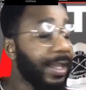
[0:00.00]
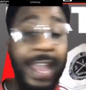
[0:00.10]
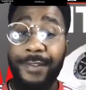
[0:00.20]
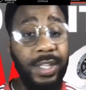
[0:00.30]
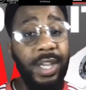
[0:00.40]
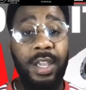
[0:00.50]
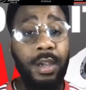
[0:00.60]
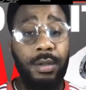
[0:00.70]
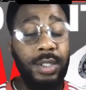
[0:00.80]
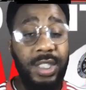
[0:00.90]
David de
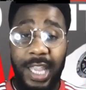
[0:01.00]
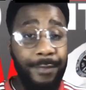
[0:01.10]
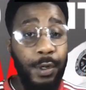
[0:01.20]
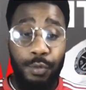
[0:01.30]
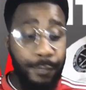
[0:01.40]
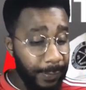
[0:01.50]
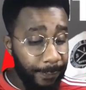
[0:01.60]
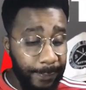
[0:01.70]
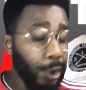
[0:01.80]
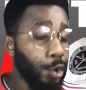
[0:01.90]
Gea, saving us with his
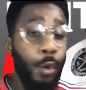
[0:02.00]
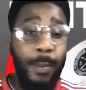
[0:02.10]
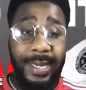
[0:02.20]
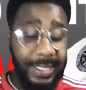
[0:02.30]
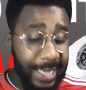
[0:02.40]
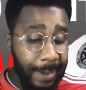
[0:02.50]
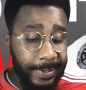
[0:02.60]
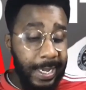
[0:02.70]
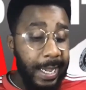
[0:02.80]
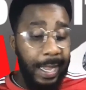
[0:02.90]
feet so many
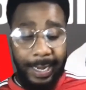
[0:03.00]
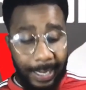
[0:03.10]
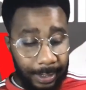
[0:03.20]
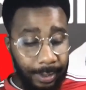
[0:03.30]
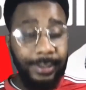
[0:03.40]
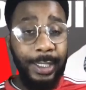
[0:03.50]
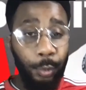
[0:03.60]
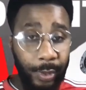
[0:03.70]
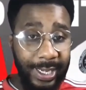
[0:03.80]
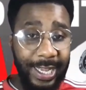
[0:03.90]
times. Elanga did
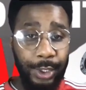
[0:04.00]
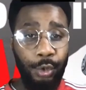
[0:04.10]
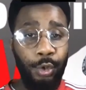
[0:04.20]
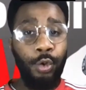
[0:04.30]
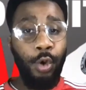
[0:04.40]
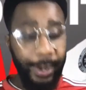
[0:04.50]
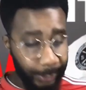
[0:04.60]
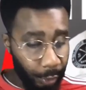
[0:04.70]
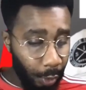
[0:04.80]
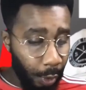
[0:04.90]
what he had to do, got
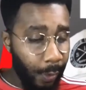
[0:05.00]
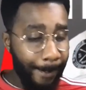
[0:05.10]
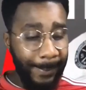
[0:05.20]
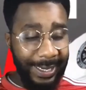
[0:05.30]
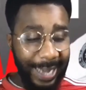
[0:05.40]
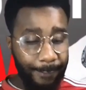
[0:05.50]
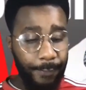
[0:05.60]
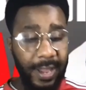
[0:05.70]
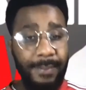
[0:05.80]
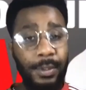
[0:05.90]
his goal. I'm glad
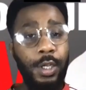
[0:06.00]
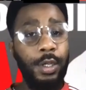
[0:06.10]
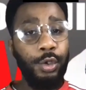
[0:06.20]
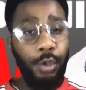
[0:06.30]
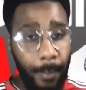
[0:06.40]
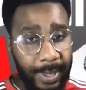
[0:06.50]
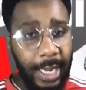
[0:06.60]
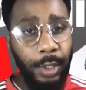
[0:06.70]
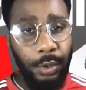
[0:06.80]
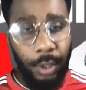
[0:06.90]
for him.
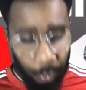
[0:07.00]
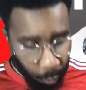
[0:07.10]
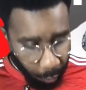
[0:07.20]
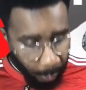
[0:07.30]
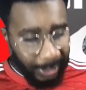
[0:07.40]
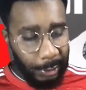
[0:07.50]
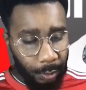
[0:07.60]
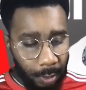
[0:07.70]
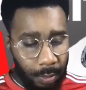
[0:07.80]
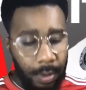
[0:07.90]
Tomine done well as
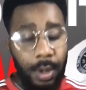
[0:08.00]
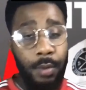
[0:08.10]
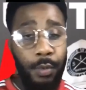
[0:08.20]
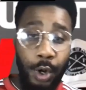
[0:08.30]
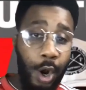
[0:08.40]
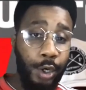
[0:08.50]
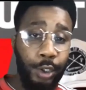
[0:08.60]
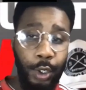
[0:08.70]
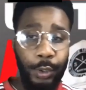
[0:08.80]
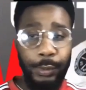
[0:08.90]
well.
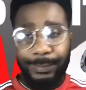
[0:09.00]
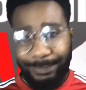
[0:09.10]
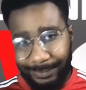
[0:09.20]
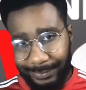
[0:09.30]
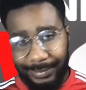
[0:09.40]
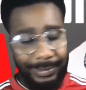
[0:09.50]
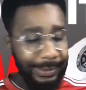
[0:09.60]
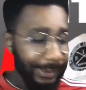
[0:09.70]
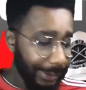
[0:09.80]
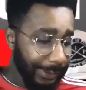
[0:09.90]
Ronaldo, mm,
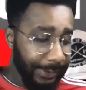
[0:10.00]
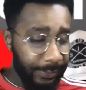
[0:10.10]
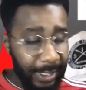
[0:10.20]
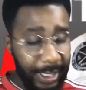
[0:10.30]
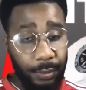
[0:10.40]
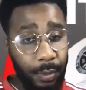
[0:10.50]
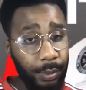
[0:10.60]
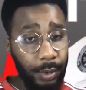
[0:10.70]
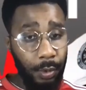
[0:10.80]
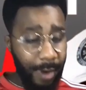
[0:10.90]
Fred as well
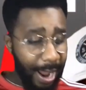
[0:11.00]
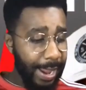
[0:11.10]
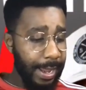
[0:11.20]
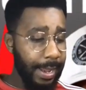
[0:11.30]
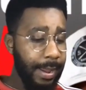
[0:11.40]
was all right.